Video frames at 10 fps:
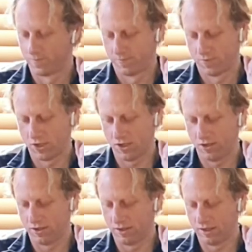
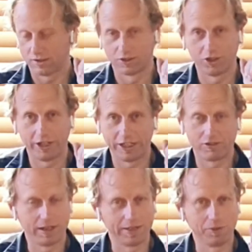So that's the
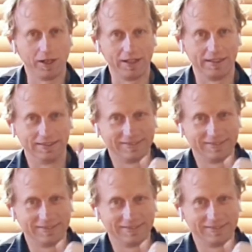TRADIE way.